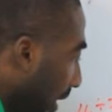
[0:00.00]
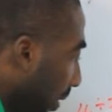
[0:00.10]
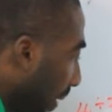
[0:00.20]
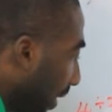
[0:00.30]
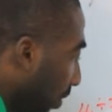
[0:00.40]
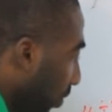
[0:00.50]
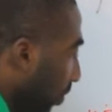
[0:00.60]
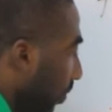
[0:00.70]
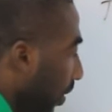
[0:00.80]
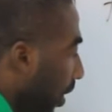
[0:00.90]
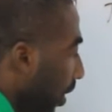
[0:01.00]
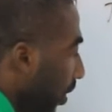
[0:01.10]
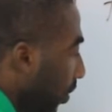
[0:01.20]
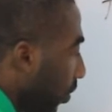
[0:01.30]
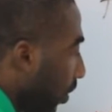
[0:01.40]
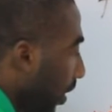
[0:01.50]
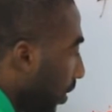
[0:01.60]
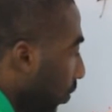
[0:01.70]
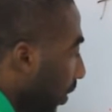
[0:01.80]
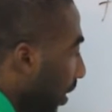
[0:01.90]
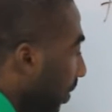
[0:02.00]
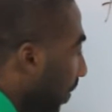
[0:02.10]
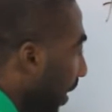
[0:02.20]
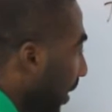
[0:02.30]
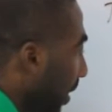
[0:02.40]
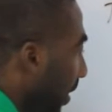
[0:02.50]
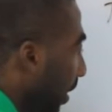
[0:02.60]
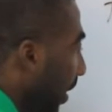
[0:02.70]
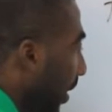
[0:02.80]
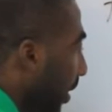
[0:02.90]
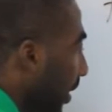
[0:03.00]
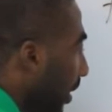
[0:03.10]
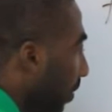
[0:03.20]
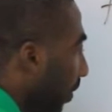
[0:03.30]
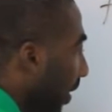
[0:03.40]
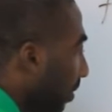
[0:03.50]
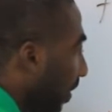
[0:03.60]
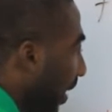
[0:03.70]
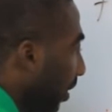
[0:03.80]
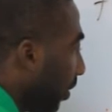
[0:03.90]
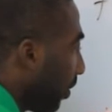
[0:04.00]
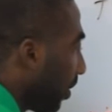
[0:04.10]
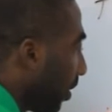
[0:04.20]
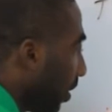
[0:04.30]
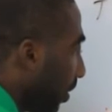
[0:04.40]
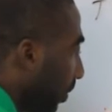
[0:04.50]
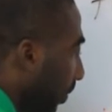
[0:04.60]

here by 2. So this will give us different values.